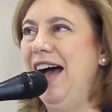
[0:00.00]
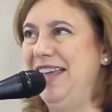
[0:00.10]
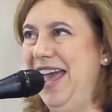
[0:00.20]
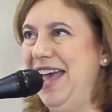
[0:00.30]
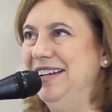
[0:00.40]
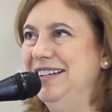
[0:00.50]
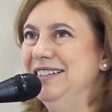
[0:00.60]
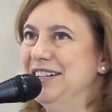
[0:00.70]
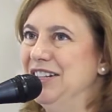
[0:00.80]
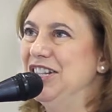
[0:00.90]

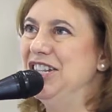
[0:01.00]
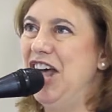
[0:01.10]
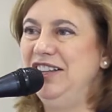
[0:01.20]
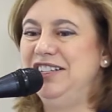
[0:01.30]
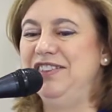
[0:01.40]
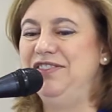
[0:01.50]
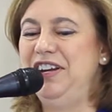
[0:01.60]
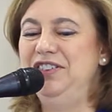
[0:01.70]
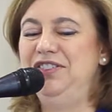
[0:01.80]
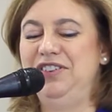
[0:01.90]
Again, lots
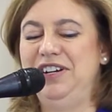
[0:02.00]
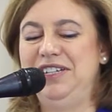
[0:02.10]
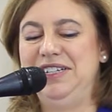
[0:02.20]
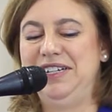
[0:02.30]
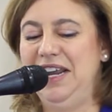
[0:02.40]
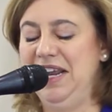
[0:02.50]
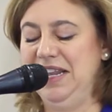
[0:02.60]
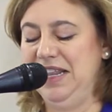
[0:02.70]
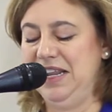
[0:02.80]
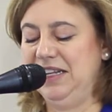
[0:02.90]
of interest
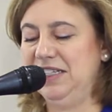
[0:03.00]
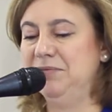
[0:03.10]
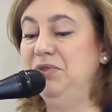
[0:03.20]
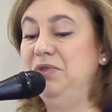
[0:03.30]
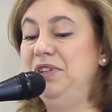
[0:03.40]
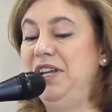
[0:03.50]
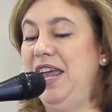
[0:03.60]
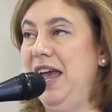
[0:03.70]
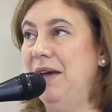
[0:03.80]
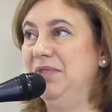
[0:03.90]
in these boot
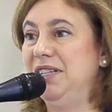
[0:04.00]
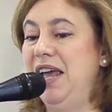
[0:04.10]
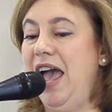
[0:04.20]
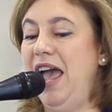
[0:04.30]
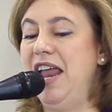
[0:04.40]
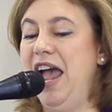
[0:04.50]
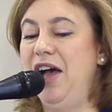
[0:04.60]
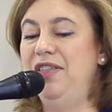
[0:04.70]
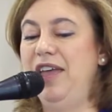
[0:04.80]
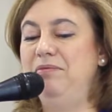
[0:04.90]
camps and
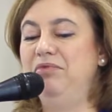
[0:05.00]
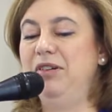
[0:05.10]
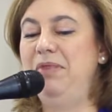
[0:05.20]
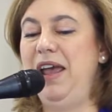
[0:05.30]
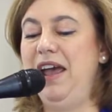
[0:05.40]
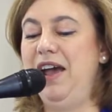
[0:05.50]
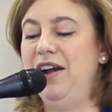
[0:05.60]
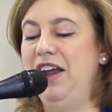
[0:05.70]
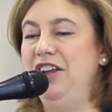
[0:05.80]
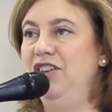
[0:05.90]
how they
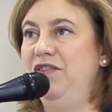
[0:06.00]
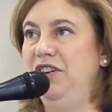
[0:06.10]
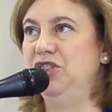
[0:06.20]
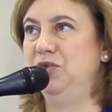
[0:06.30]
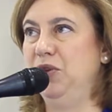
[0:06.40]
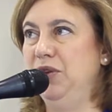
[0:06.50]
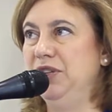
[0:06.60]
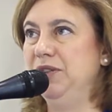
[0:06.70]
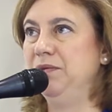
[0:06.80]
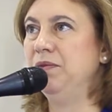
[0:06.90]
prepare
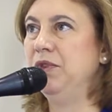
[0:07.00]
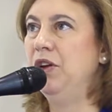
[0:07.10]
individuals